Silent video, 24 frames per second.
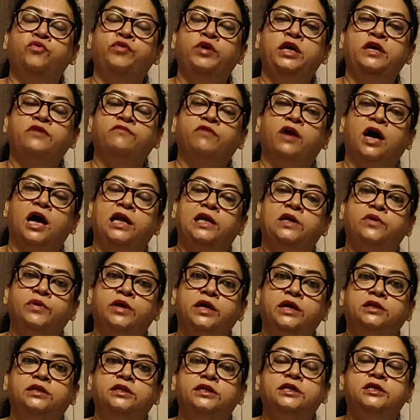and how do
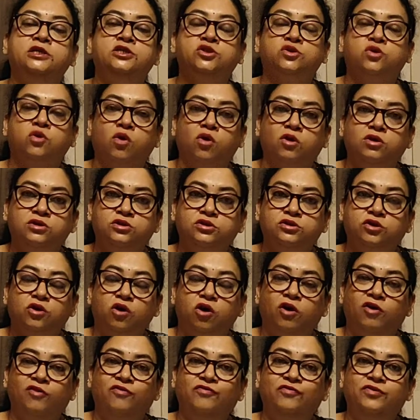we evaluate these
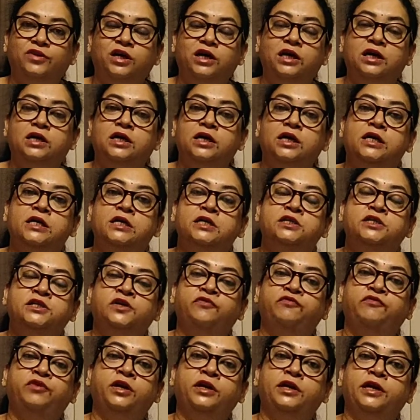scores of
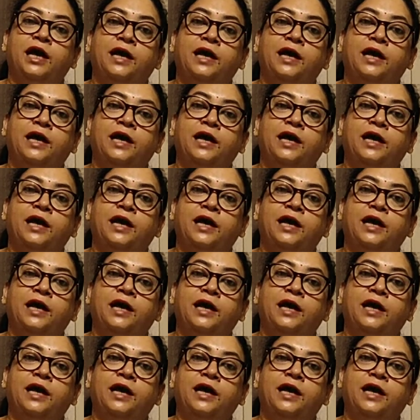the